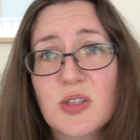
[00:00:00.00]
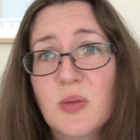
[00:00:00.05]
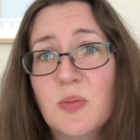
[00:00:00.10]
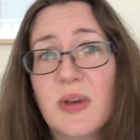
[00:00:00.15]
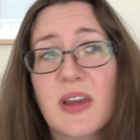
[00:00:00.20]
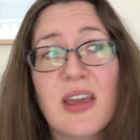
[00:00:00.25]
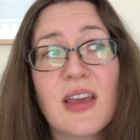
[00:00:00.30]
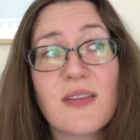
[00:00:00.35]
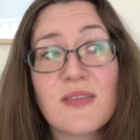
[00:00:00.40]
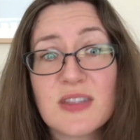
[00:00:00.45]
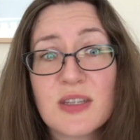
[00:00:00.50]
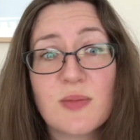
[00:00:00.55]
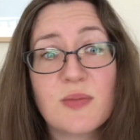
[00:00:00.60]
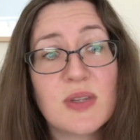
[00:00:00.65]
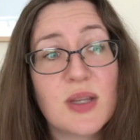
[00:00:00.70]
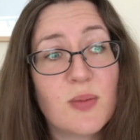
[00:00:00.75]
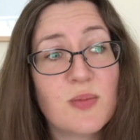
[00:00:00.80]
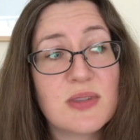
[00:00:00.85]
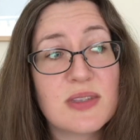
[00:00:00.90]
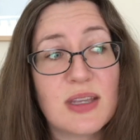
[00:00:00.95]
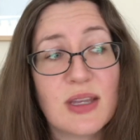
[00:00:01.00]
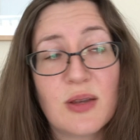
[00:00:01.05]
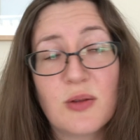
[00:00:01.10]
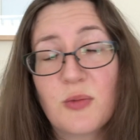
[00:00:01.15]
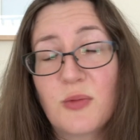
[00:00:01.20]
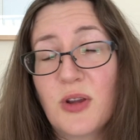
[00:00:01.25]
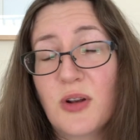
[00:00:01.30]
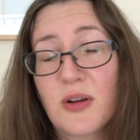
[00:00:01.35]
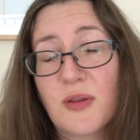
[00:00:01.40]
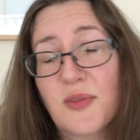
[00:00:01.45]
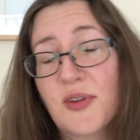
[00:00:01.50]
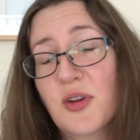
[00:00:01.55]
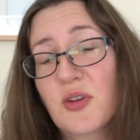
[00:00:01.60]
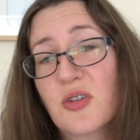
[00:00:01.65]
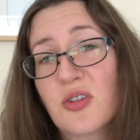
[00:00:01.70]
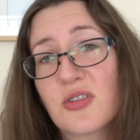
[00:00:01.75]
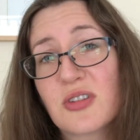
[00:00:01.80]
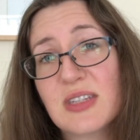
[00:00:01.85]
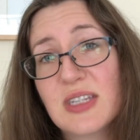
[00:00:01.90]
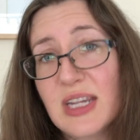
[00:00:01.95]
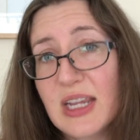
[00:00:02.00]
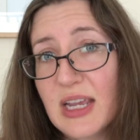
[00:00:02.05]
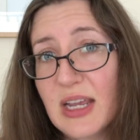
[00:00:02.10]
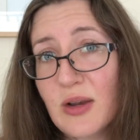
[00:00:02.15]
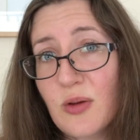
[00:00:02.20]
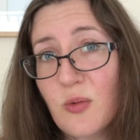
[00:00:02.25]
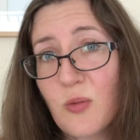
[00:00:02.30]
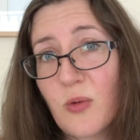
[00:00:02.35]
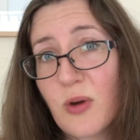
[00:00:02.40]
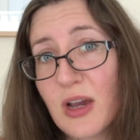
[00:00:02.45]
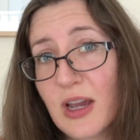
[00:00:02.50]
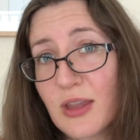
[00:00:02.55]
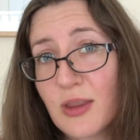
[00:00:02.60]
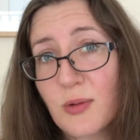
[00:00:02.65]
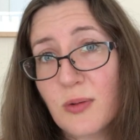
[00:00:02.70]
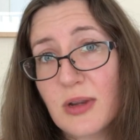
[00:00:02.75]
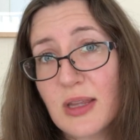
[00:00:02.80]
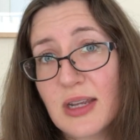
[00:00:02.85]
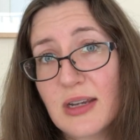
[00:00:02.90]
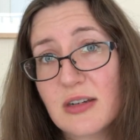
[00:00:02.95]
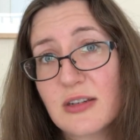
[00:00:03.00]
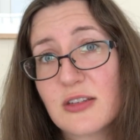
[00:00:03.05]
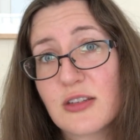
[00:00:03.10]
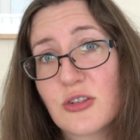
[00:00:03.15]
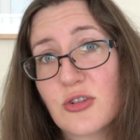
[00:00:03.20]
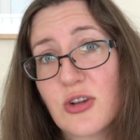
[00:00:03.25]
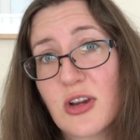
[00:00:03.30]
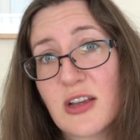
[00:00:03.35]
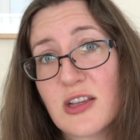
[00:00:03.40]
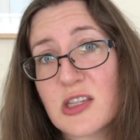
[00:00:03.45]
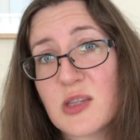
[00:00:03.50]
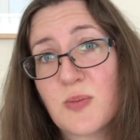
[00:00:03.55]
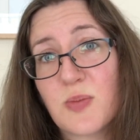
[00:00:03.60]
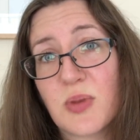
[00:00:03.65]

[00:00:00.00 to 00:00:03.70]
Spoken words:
You might have symptoms that we don't even understand why they're related to stress,